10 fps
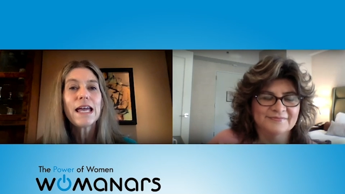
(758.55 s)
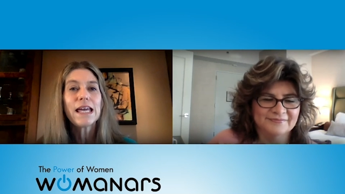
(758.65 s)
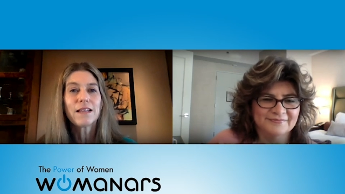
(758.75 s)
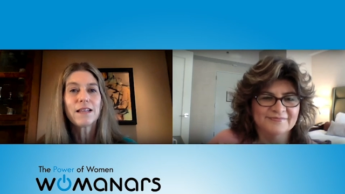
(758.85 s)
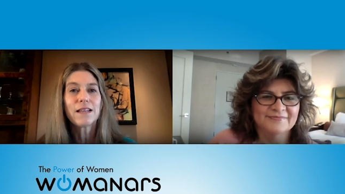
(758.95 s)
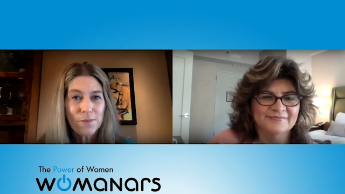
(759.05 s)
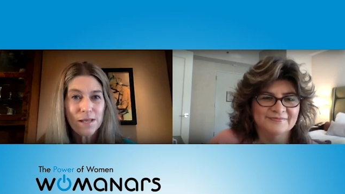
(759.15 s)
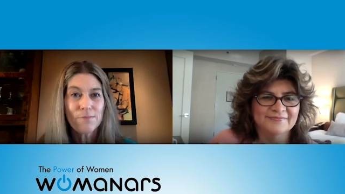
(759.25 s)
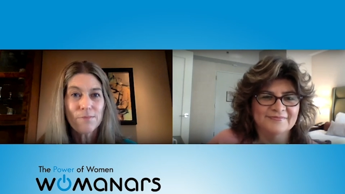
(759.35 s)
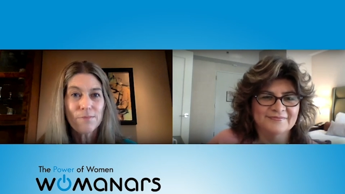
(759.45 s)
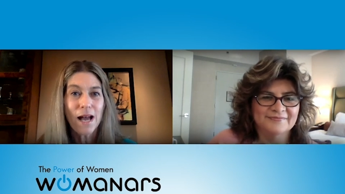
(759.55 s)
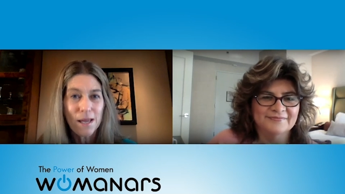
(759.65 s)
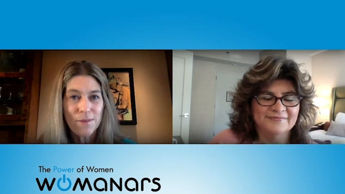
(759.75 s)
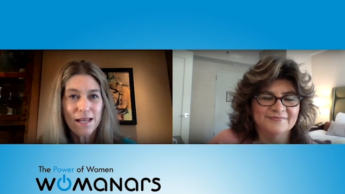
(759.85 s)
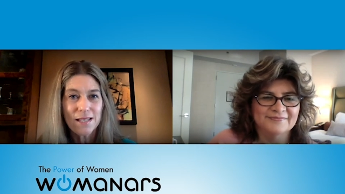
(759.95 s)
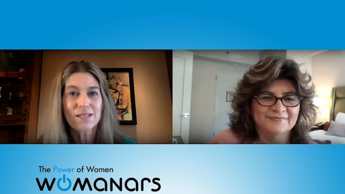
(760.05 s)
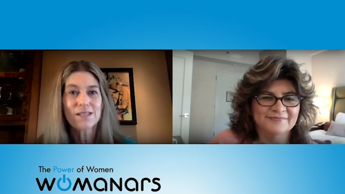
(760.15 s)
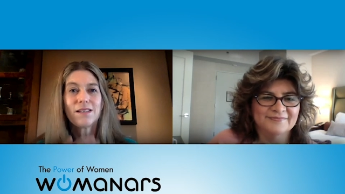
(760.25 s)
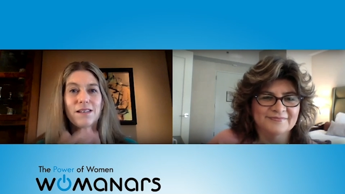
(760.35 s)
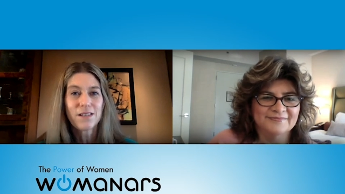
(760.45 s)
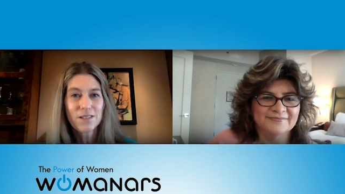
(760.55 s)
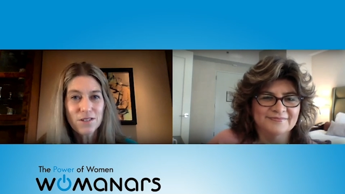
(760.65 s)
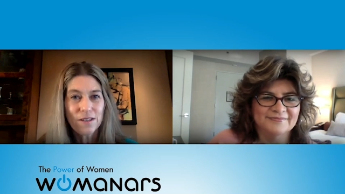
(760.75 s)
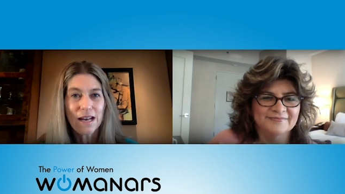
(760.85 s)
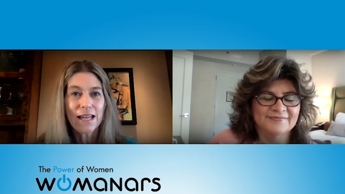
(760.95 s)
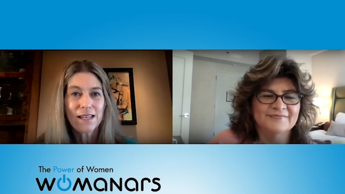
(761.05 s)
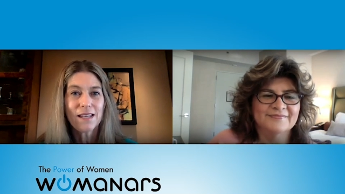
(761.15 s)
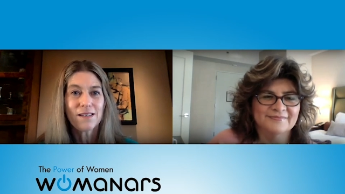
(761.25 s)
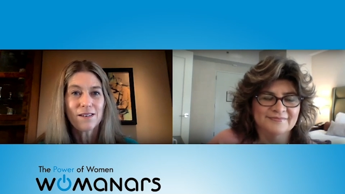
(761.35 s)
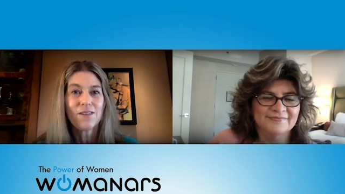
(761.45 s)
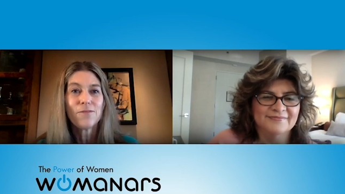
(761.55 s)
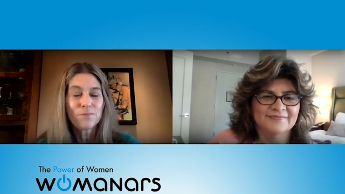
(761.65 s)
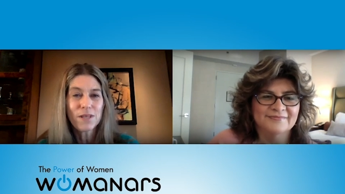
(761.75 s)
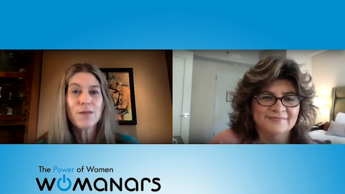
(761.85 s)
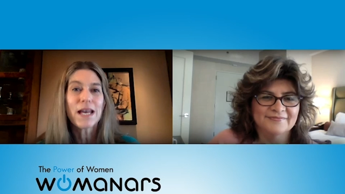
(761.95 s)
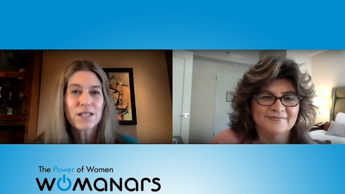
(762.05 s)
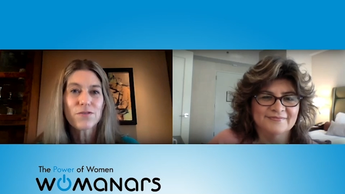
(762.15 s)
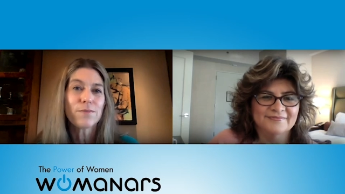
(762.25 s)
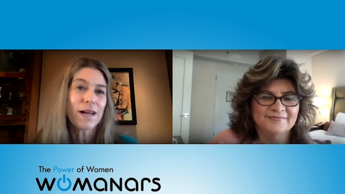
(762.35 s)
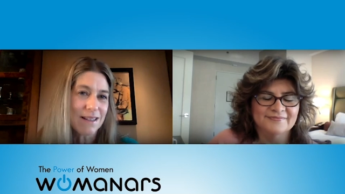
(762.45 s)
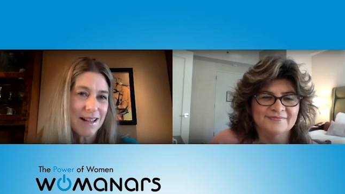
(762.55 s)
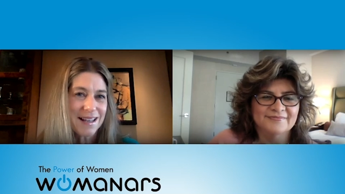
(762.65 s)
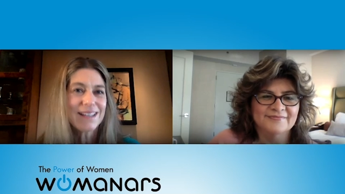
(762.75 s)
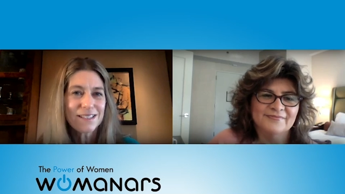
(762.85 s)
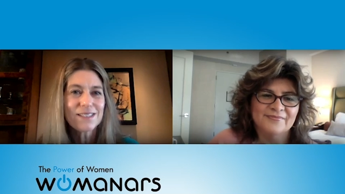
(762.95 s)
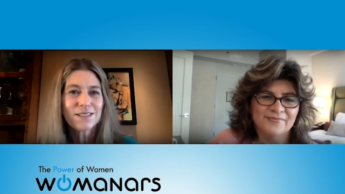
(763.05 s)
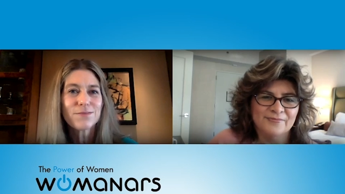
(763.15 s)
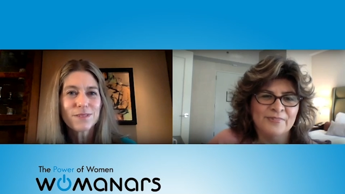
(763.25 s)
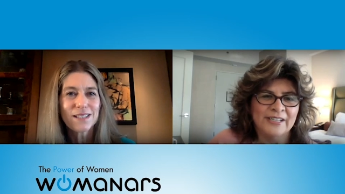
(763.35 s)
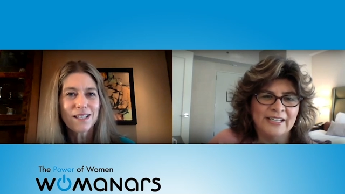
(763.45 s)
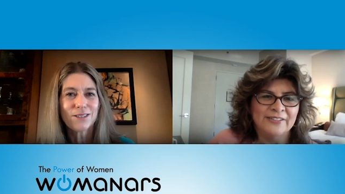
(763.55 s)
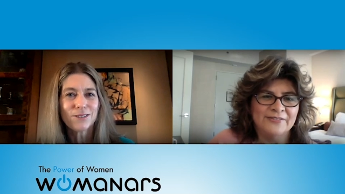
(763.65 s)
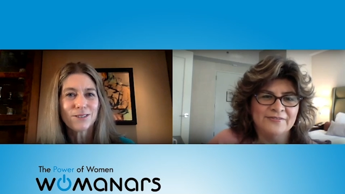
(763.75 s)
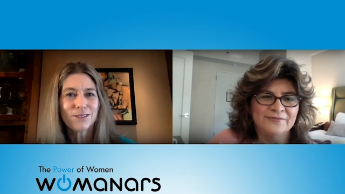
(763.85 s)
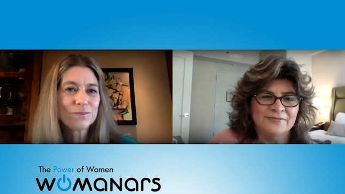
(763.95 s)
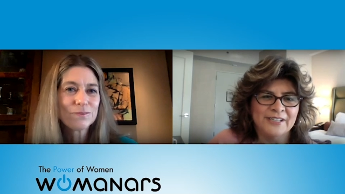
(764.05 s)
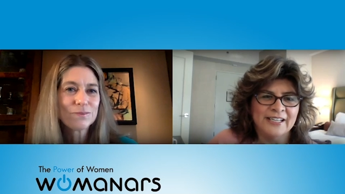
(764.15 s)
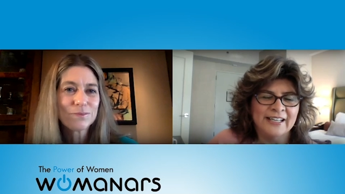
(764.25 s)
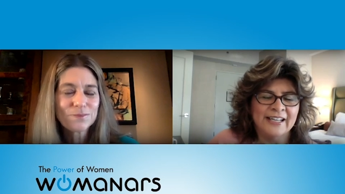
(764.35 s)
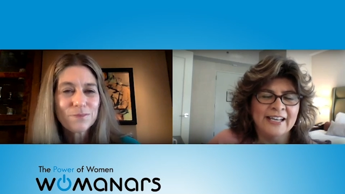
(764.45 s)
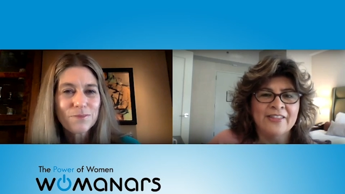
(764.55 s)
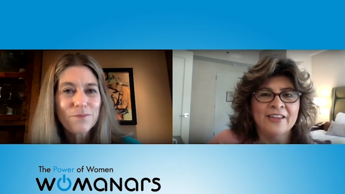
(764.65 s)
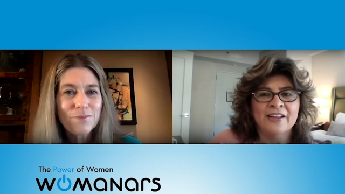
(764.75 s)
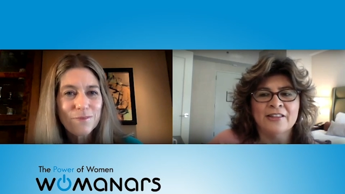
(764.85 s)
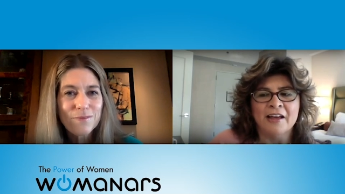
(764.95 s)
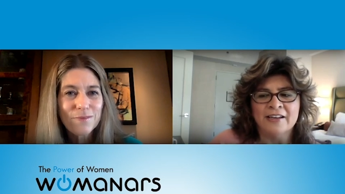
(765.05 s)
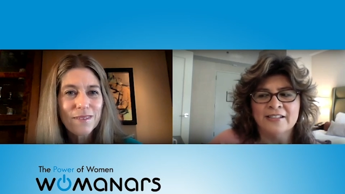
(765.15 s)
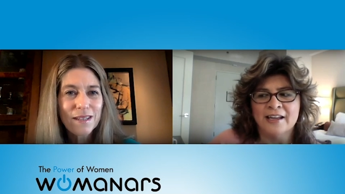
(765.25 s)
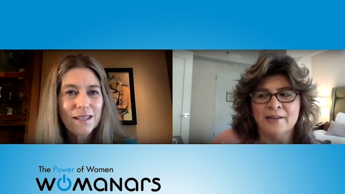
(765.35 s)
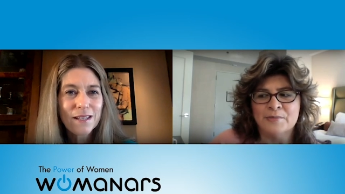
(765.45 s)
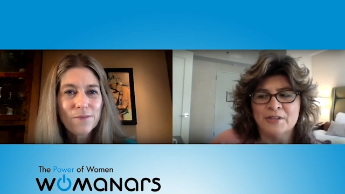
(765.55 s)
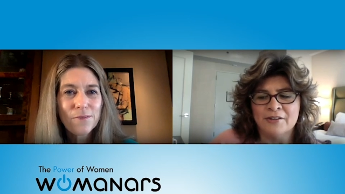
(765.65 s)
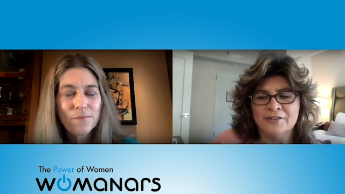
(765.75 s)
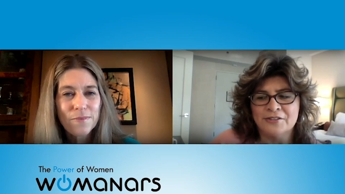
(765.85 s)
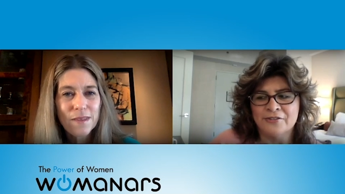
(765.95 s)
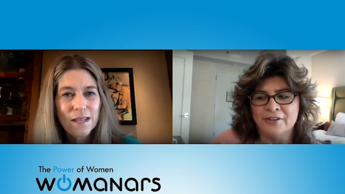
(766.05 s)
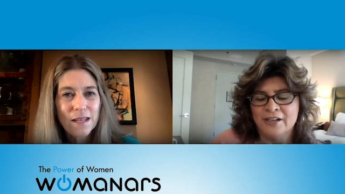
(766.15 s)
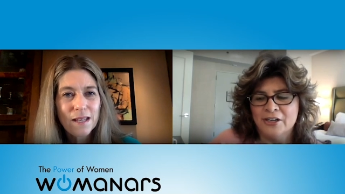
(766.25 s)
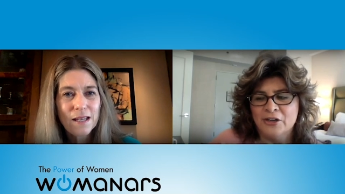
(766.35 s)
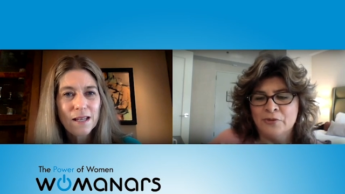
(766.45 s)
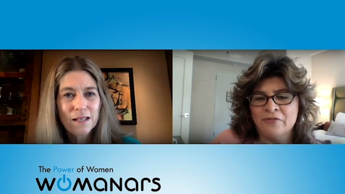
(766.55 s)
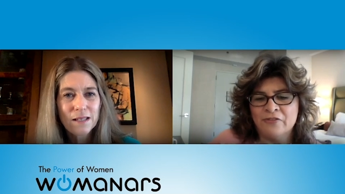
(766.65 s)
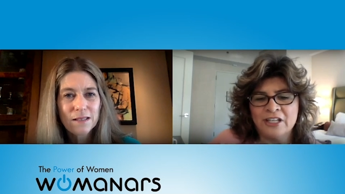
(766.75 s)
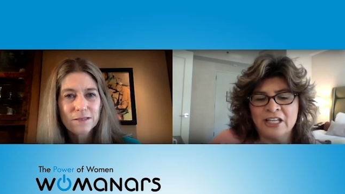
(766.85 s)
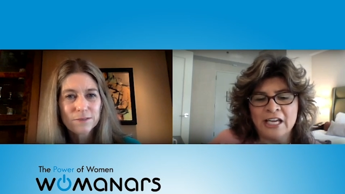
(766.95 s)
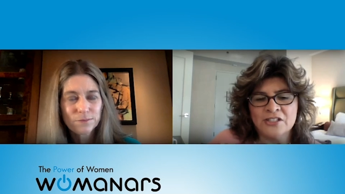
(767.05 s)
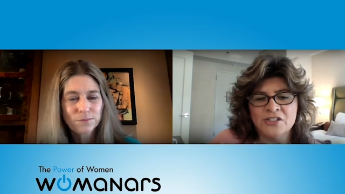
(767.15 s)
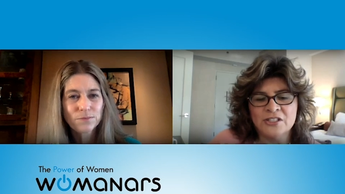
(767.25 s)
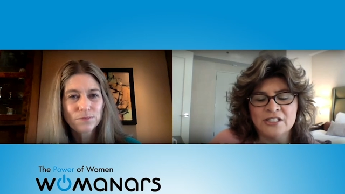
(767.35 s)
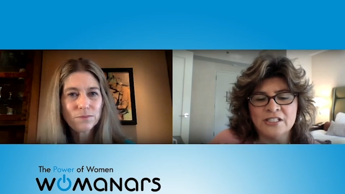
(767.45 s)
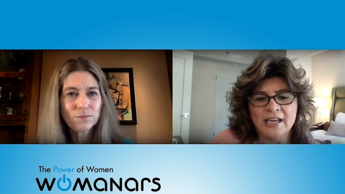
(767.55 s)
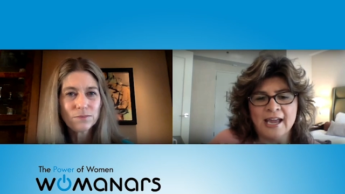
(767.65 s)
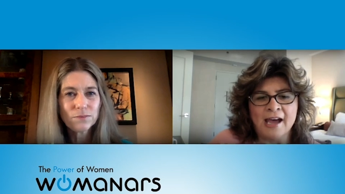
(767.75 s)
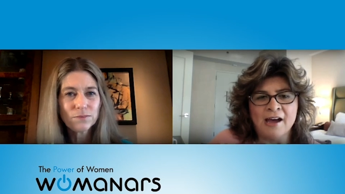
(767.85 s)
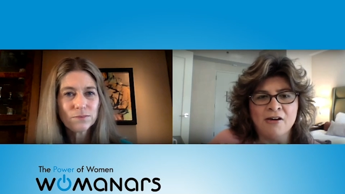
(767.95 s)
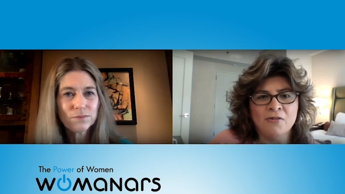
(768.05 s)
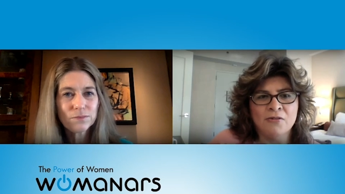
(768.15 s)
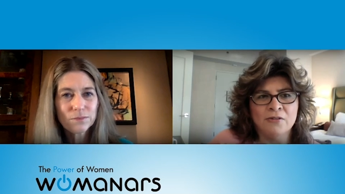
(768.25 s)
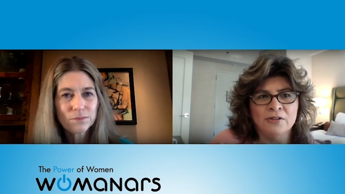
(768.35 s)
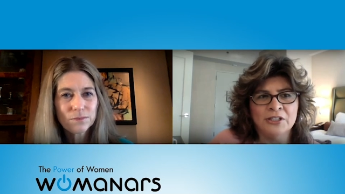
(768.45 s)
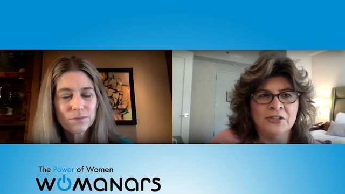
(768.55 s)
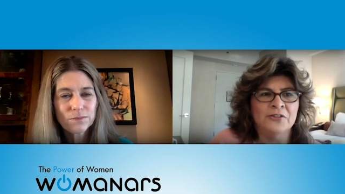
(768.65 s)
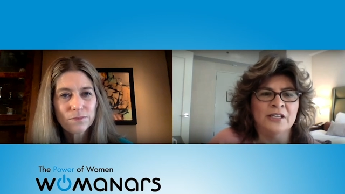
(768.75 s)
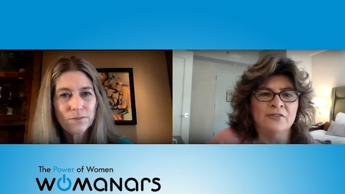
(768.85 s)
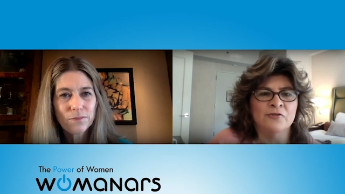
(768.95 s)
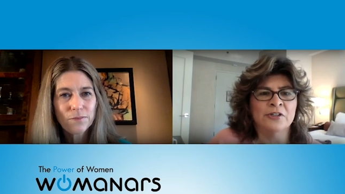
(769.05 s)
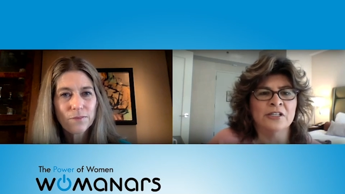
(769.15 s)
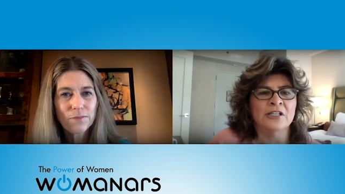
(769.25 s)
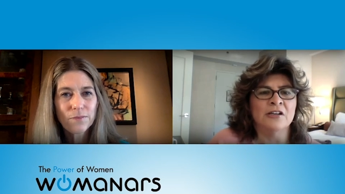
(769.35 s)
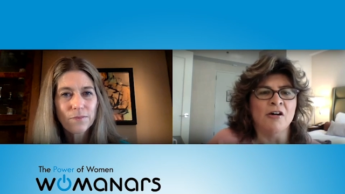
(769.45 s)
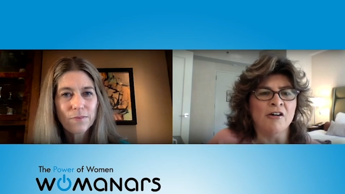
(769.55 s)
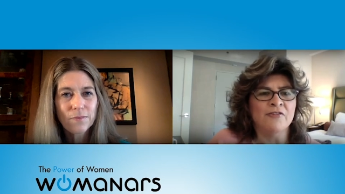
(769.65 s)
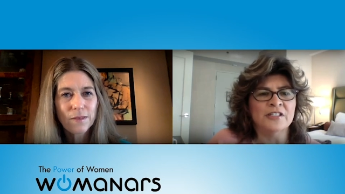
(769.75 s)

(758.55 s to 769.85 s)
Speaker 1: it allows me to be my best so that I can be the best for my client. Right. So,
Speaker 2: right. And I think a lot of times also we forget just how, you know, like if we're in an office